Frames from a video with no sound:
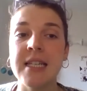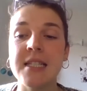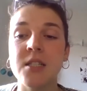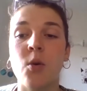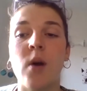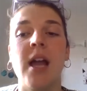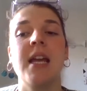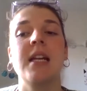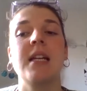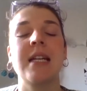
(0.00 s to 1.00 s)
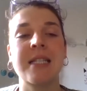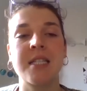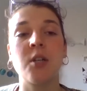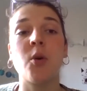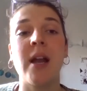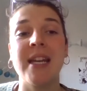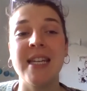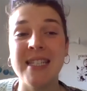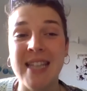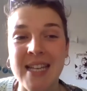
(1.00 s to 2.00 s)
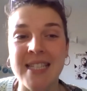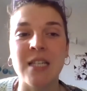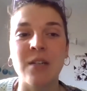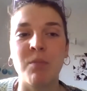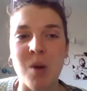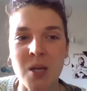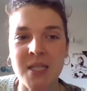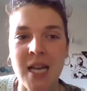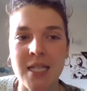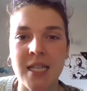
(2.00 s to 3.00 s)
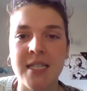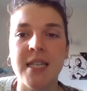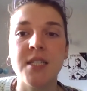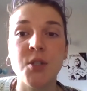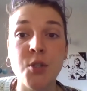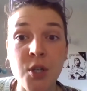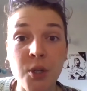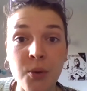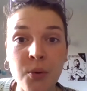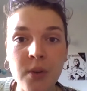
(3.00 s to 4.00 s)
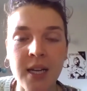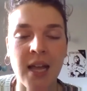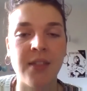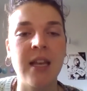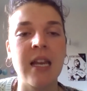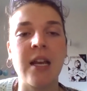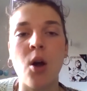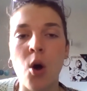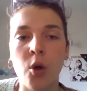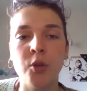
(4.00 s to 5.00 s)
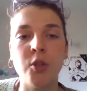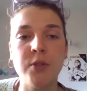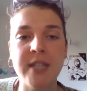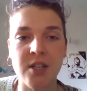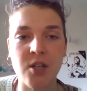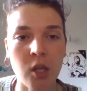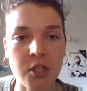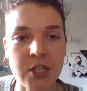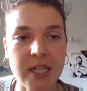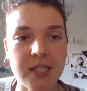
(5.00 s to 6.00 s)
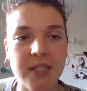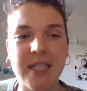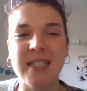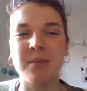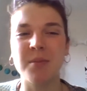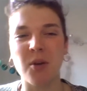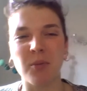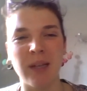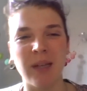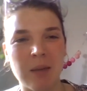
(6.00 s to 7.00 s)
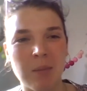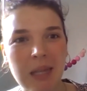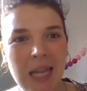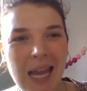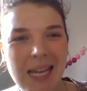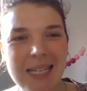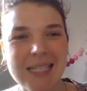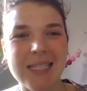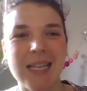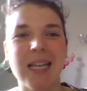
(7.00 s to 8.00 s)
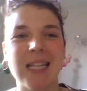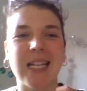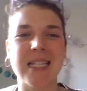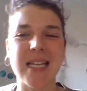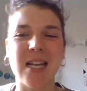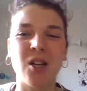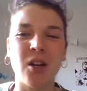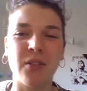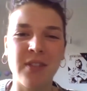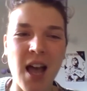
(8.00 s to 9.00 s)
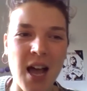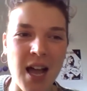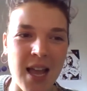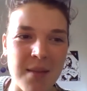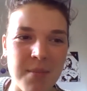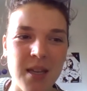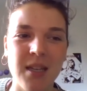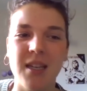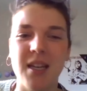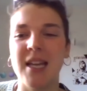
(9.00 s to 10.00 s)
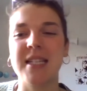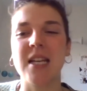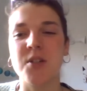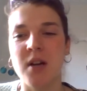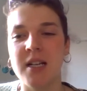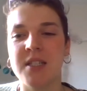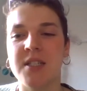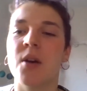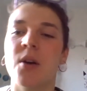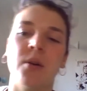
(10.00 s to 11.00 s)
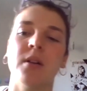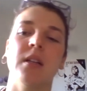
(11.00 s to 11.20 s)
is it's still quite an intensive process because it's new. And I think, like all new technologies, systems aren't really in place. Things take a lot of time, etc. And so